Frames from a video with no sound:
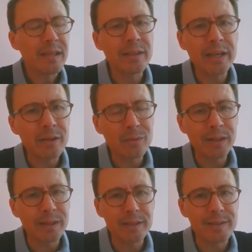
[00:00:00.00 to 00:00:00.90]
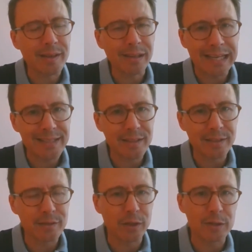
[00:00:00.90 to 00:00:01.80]
And the other one that is a
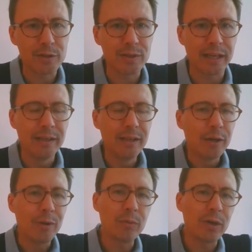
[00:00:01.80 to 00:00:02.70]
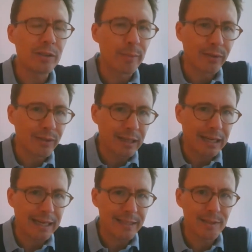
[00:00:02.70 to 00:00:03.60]
classic is also that, well, what about
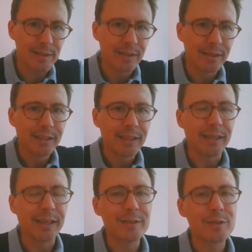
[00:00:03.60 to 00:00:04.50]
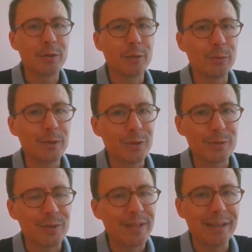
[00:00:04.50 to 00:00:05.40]
class? Uh, so,
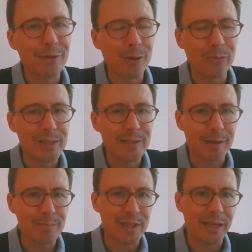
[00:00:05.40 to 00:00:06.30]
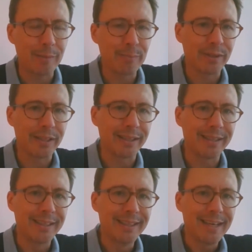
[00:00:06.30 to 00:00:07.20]
so, so that always comes up
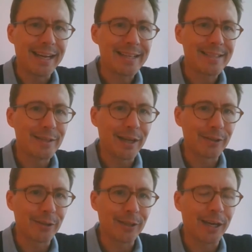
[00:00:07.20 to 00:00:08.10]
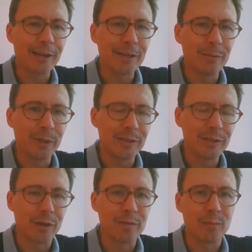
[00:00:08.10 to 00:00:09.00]
uh, as another
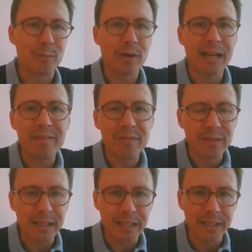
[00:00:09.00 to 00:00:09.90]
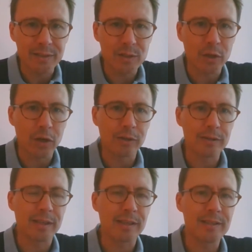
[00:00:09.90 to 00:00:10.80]
argument of more left-leaning
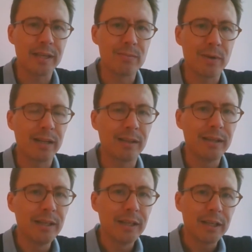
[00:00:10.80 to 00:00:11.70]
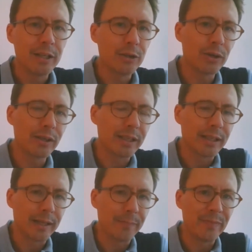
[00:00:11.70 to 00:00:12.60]
scholars that are saying, well, you're
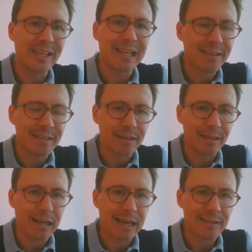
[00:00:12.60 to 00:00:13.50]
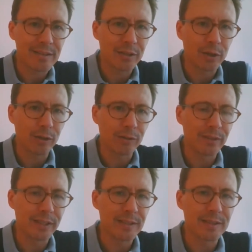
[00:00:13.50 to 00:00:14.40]
uh, neglecting class in all of
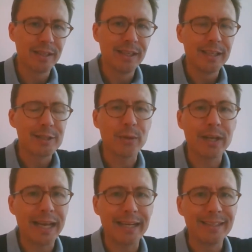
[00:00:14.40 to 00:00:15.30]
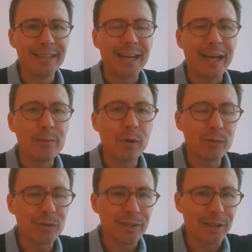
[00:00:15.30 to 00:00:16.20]
this. So again, I
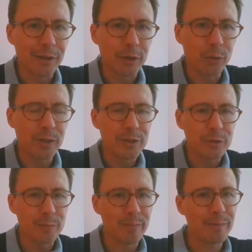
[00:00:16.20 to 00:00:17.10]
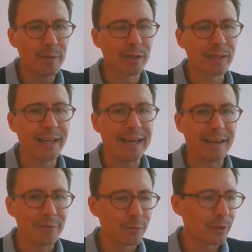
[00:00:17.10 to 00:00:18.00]
won't uh, go into, maybe we'll get
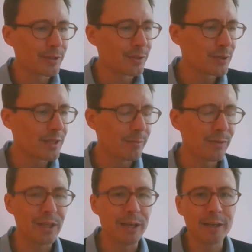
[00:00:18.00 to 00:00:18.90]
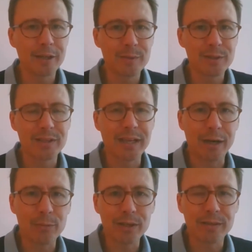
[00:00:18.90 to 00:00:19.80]
afterwards into some of the arguments and
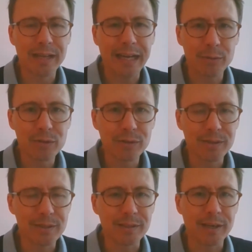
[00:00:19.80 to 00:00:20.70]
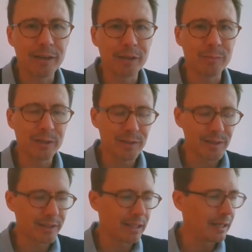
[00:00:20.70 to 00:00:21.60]
how we can counter these
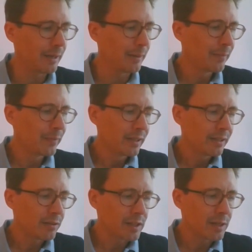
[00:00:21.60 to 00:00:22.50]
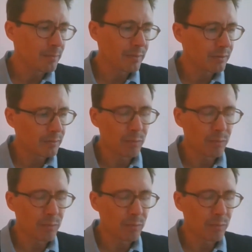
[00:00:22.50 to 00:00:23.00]
arguments, uh, some